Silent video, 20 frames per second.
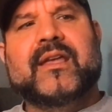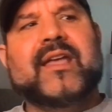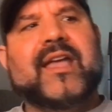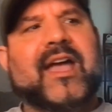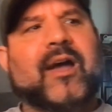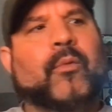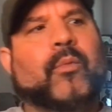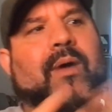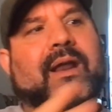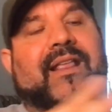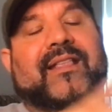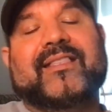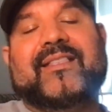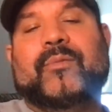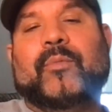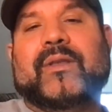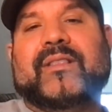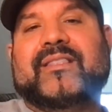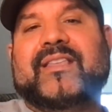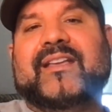And
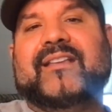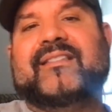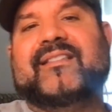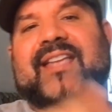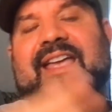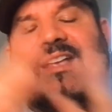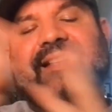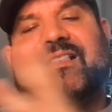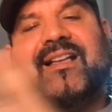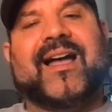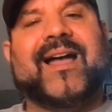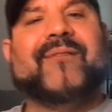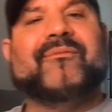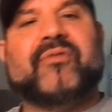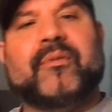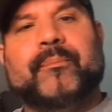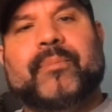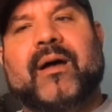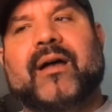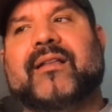when things take time
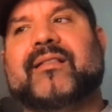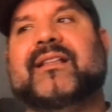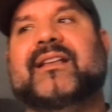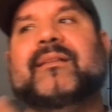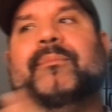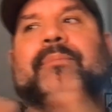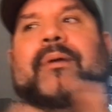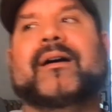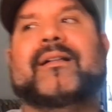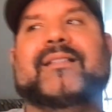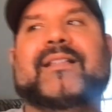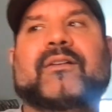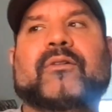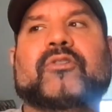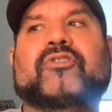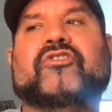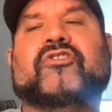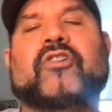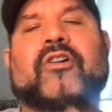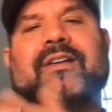for Buckley, Buckley will
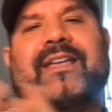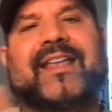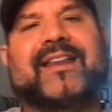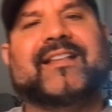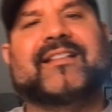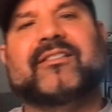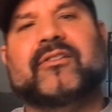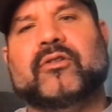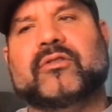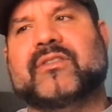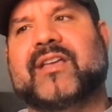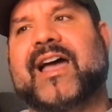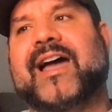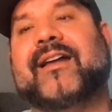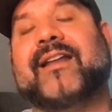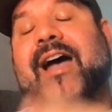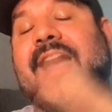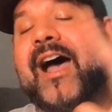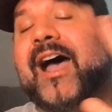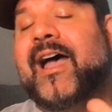start getting a little
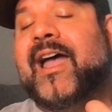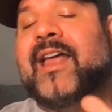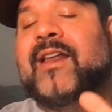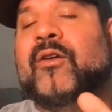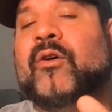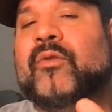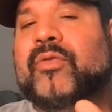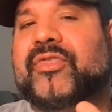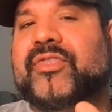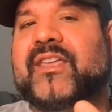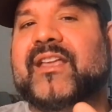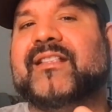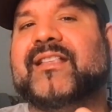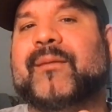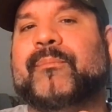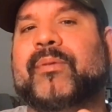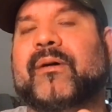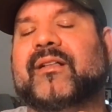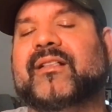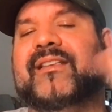tired. I don't think
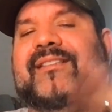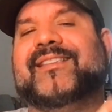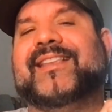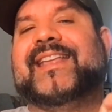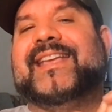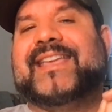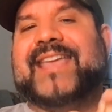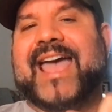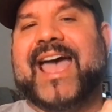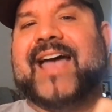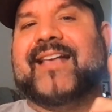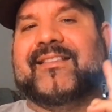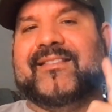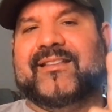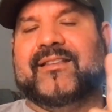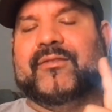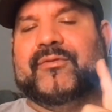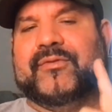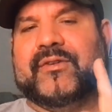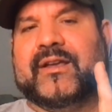that Buckley's going to gas
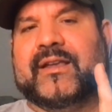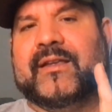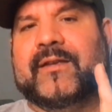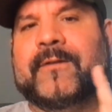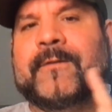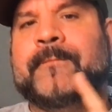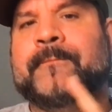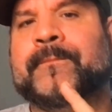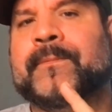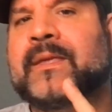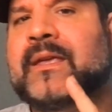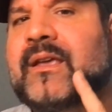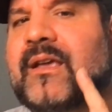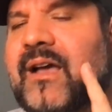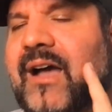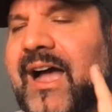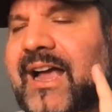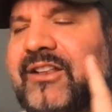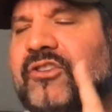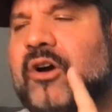this fight.
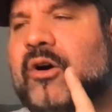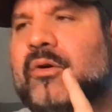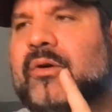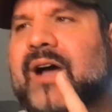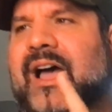I don't.